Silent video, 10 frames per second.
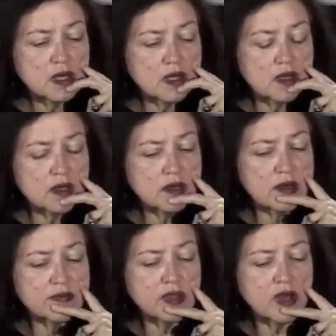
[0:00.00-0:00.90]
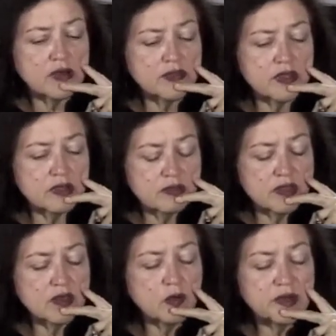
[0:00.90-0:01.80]
uh, of the of the
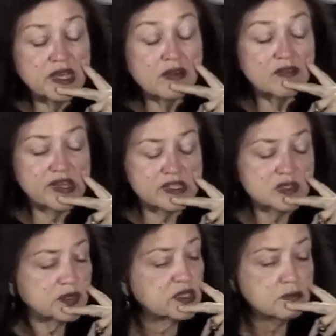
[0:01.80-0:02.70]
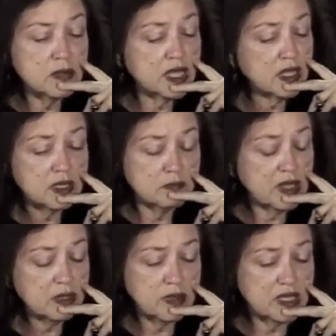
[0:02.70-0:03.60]
the opening events. We did many,
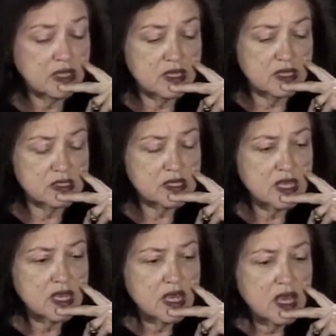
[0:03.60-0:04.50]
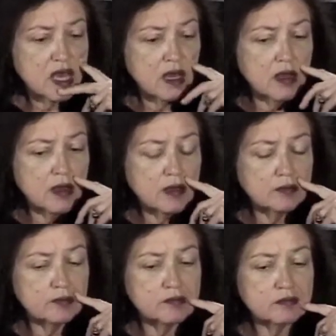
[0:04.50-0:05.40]
many, many things.
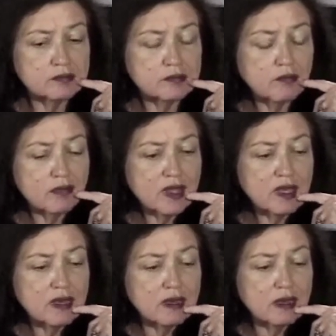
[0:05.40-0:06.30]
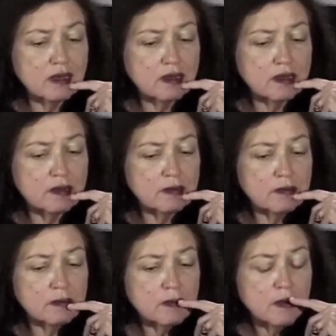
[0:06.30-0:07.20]
Um, uh,
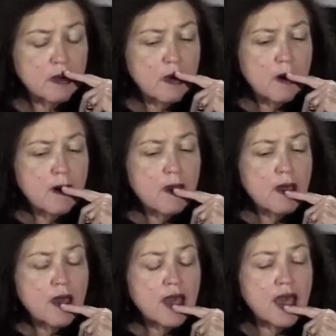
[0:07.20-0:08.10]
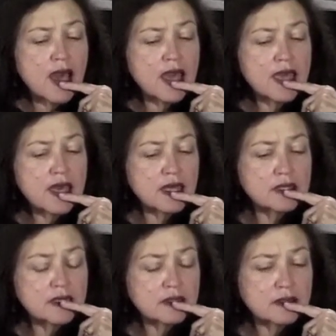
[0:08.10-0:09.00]
I
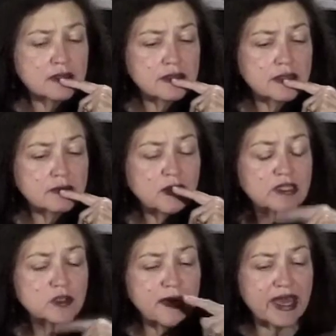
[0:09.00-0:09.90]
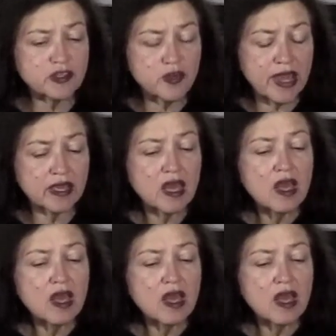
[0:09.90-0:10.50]
had, uh, well, to backtrack,